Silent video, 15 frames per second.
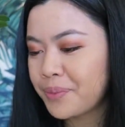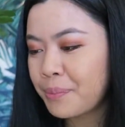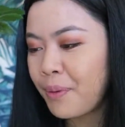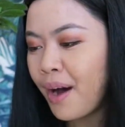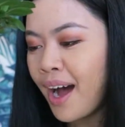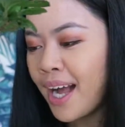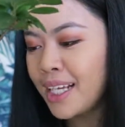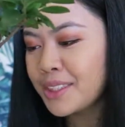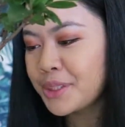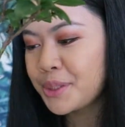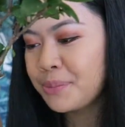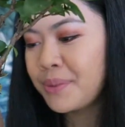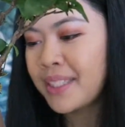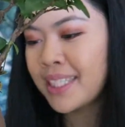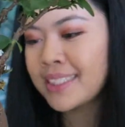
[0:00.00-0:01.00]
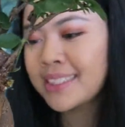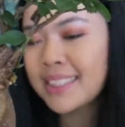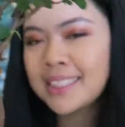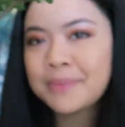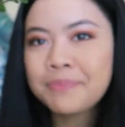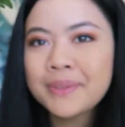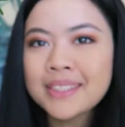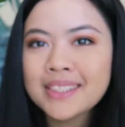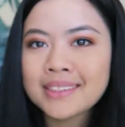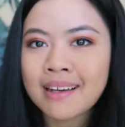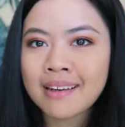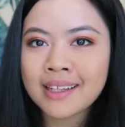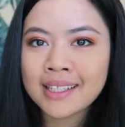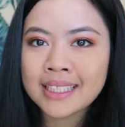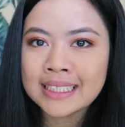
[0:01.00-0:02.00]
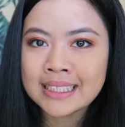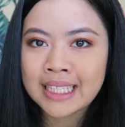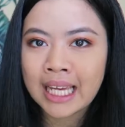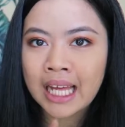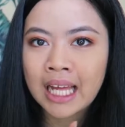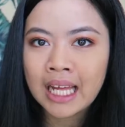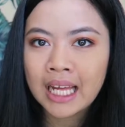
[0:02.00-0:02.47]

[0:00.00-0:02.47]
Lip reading: pot just because it's been stuck in its like